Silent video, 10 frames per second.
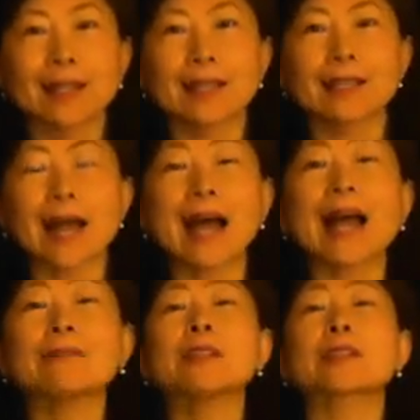is I
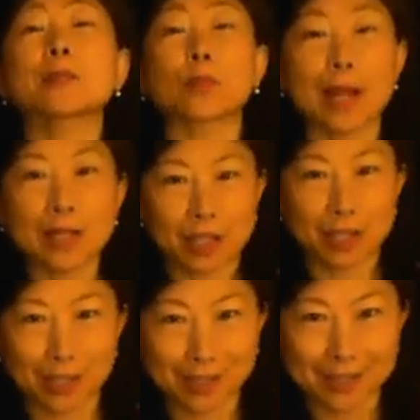have a
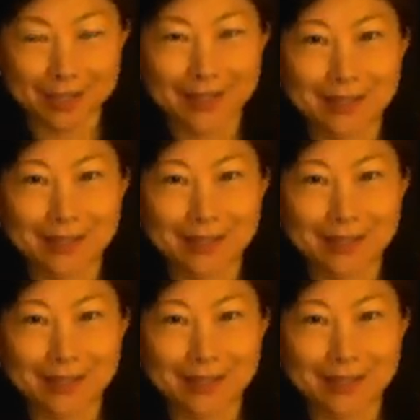spreadsheet